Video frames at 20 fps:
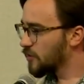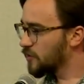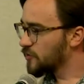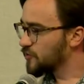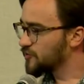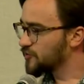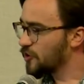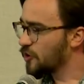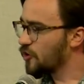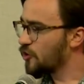
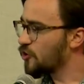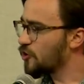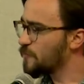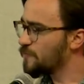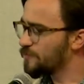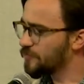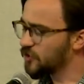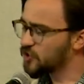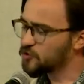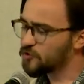So
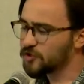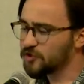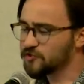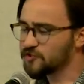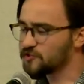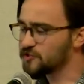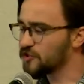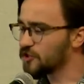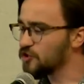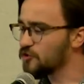this one
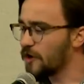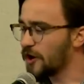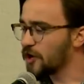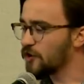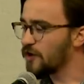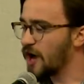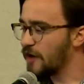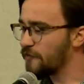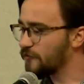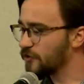uses the UI
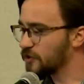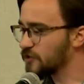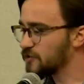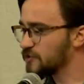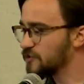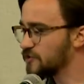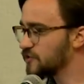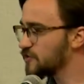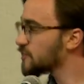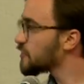
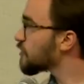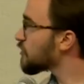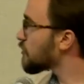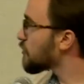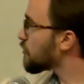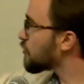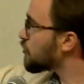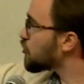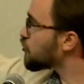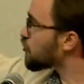graphics
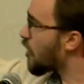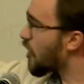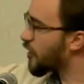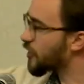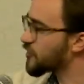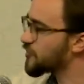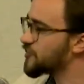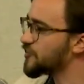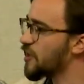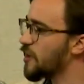
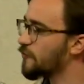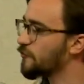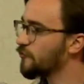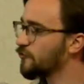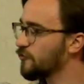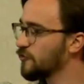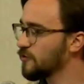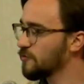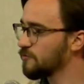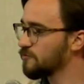drawing
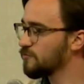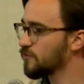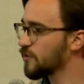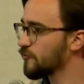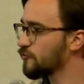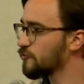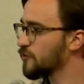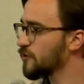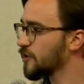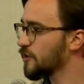stuff, but
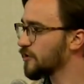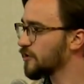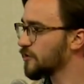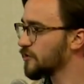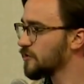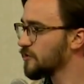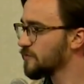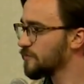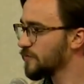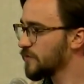if we kind of
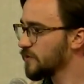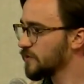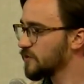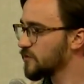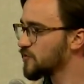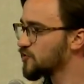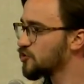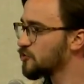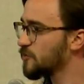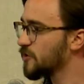
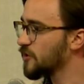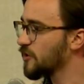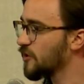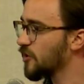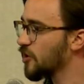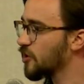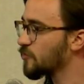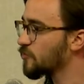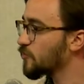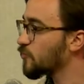zoom in
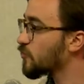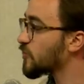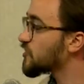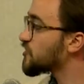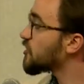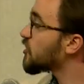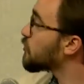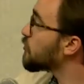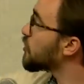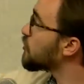here, we see that we